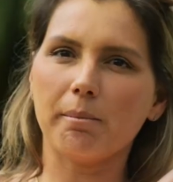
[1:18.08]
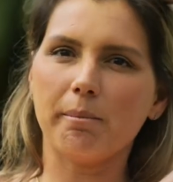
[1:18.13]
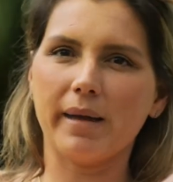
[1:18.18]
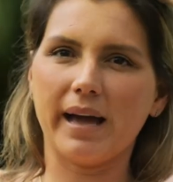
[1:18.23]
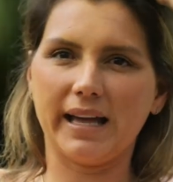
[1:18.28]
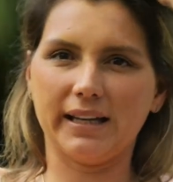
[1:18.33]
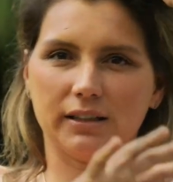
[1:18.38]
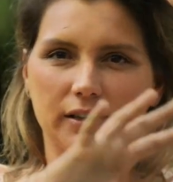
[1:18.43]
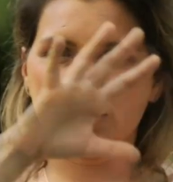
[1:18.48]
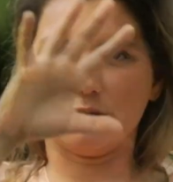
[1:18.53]

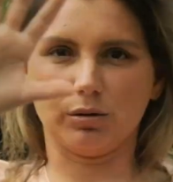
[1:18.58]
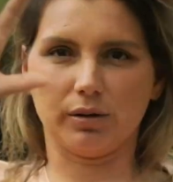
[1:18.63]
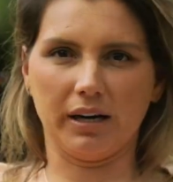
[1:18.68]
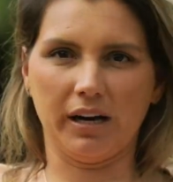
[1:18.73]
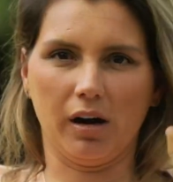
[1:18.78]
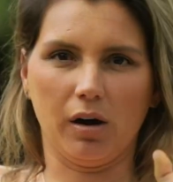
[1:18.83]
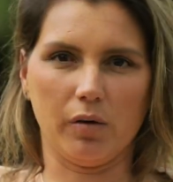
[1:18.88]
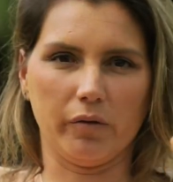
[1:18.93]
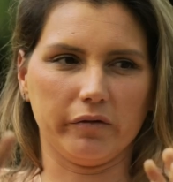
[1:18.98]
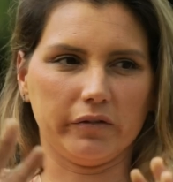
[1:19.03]
mental
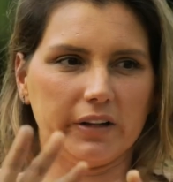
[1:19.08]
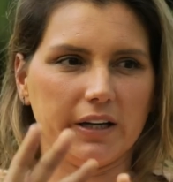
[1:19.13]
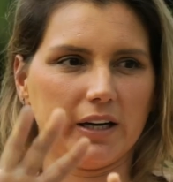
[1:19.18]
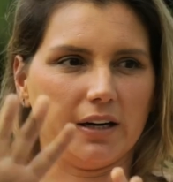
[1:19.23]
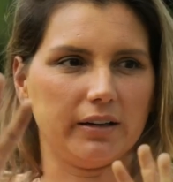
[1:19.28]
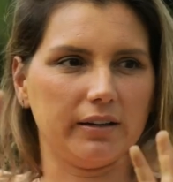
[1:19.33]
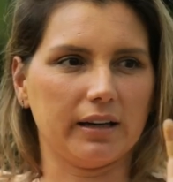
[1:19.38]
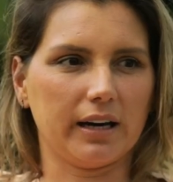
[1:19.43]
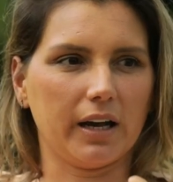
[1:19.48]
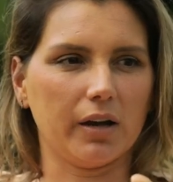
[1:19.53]
health
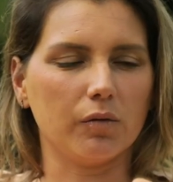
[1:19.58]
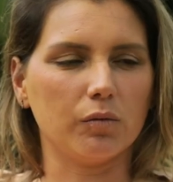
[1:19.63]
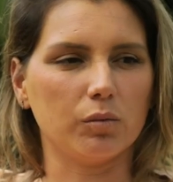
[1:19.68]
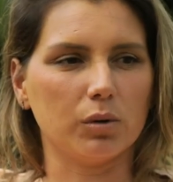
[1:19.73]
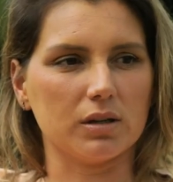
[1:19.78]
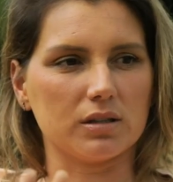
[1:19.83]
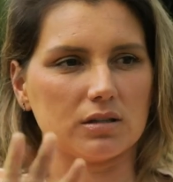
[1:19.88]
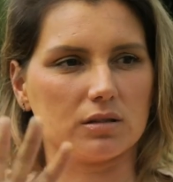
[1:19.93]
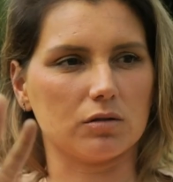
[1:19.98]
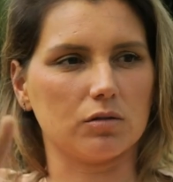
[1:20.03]
there that I
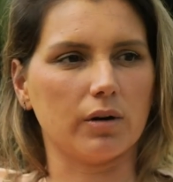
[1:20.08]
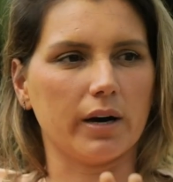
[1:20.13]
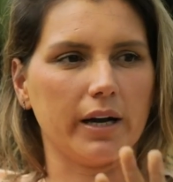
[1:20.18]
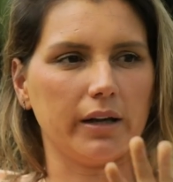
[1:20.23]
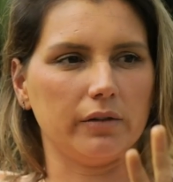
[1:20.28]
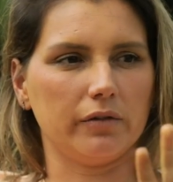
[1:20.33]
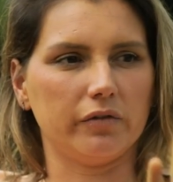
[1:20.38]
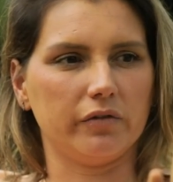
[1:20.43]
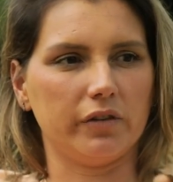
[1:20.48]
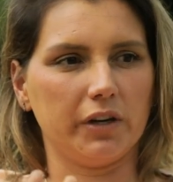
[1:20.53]
wasn't
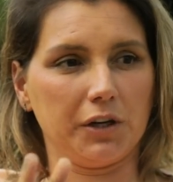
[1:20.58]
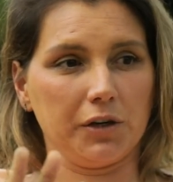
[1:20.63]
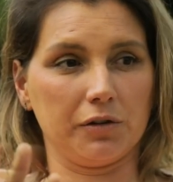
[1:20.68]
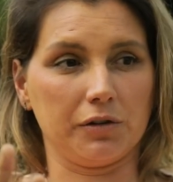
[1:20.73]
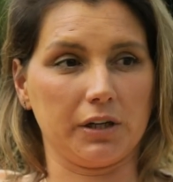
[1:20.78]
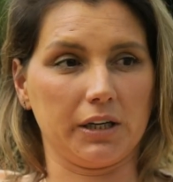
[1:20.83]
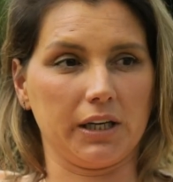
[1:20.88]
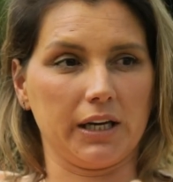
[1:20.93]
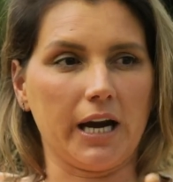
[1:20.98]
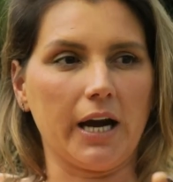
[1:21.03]
quite
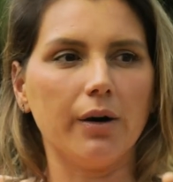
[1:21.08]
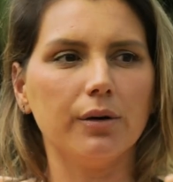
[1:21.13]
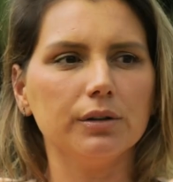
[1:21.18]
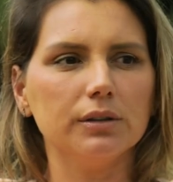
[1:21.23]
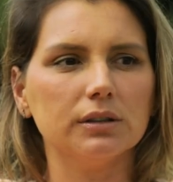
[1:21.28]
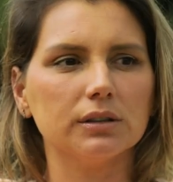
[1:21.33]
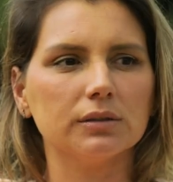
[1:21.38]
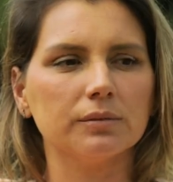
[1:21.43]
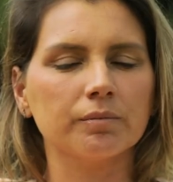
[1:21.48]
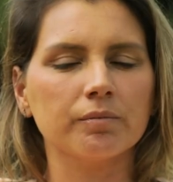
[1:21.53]
figuring
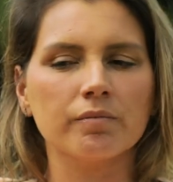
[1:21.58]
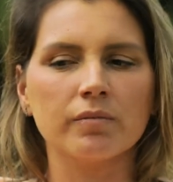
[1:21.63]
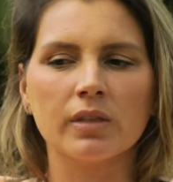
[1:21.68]
out.